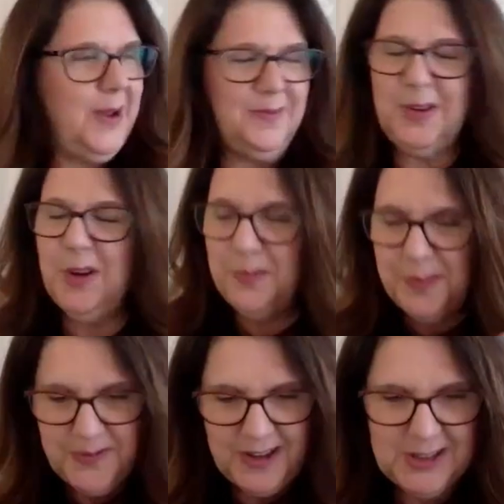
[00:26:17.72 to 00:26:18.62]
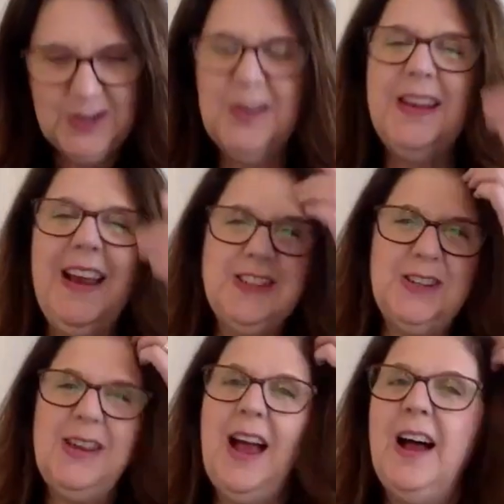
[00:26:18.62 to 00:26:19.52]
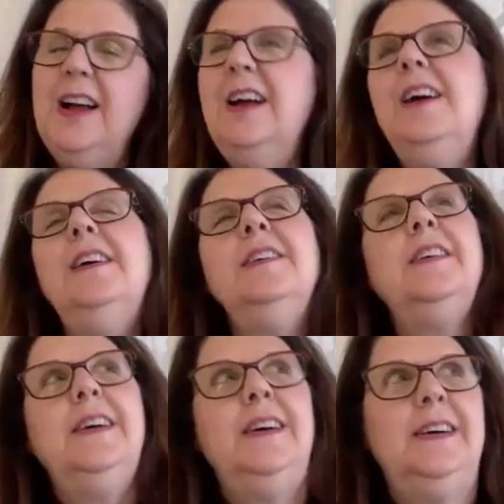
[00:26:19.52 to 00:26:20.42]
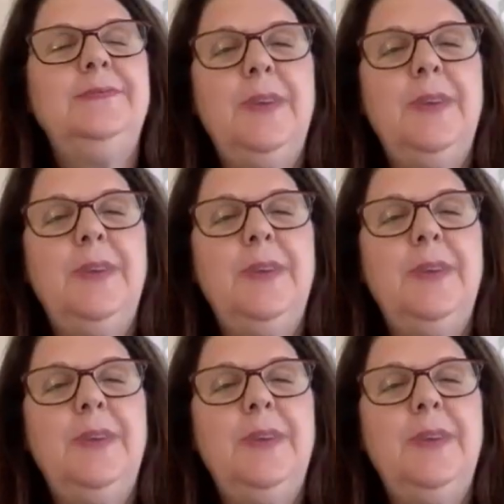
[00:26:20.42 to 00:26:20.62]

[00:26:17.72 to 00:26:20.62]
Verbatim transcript: right good professional connection yeah yeah